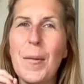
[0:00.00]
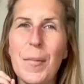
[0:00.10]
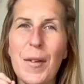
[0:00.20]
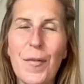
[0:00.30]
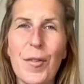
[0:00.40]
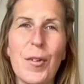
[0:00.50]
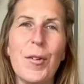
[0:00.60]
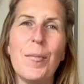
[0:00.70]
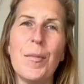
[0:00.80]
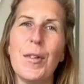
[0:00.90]

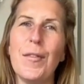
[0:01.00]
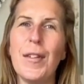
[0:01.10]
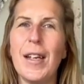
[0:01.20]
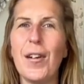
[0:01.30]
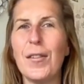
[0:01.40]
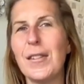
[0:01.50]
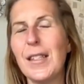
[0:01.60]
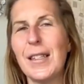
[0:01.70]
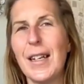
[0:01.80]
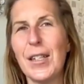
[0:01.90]
before moving on to
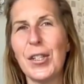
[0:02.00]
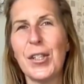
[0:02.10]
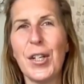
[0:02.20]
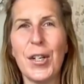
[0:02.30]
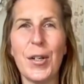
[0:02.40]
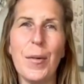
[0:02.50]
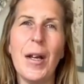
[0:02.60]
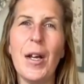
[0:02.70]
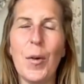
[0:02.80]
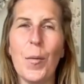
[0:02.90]
stage 2,
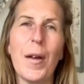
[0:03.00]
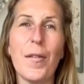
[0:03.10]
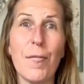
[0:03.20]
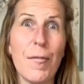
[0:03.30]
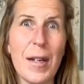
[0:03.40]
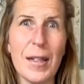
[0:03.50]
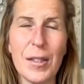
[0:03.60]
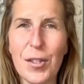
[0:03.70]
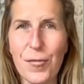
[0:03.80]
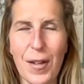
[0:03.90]
where the real
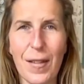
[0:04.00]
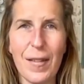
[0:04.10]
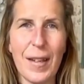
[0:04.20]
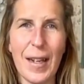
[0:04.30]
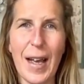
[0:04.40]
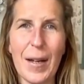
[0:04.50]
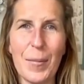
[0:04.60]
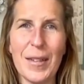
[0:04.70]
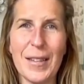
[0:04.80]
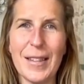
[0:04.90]
strengthening
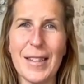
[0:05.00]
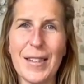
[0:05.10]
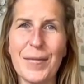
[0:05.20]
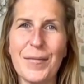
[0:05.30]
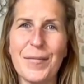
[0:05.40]
happens.